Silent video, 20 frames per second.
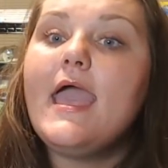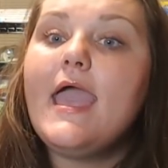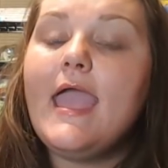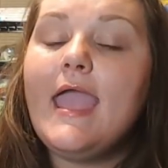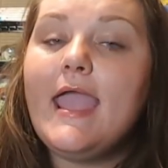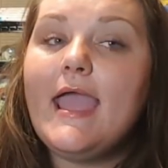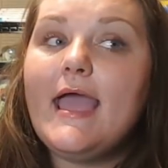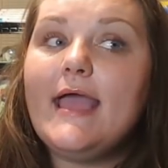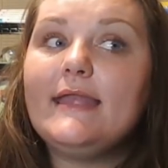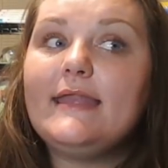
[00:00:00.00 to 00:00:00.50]

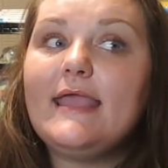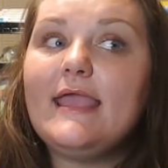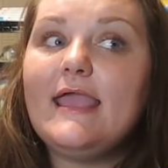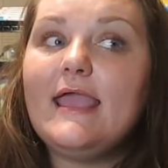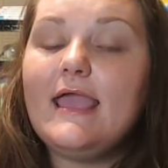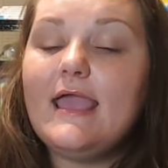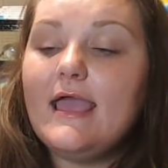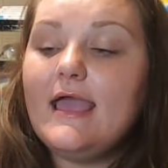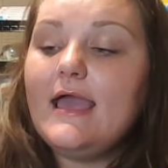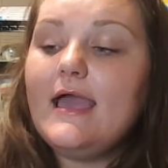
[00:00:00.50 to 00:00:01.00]
and
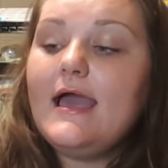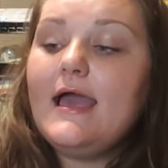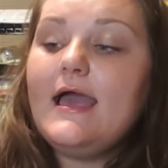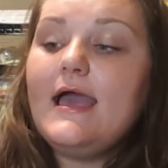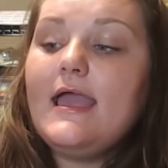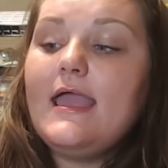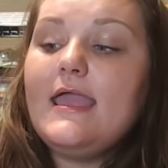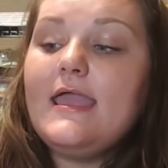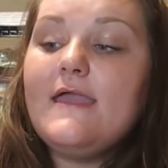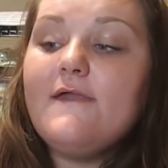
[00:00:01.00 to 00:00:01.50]

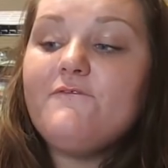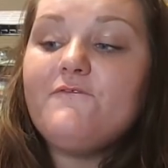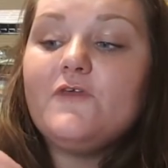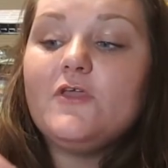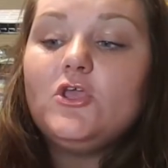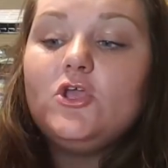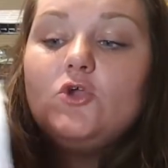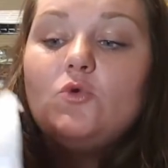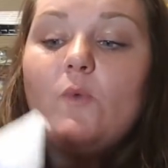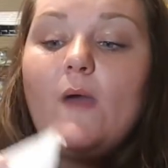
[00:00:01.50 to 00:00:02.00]
if
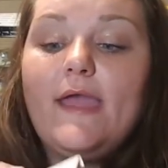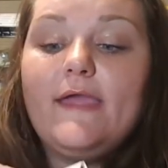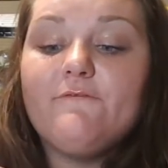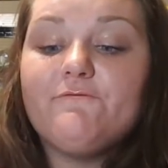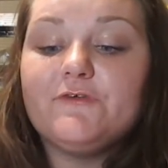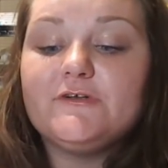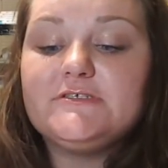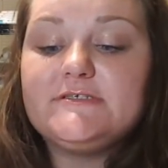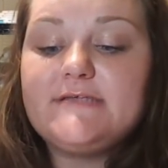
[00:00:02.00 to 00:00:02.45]
you wait for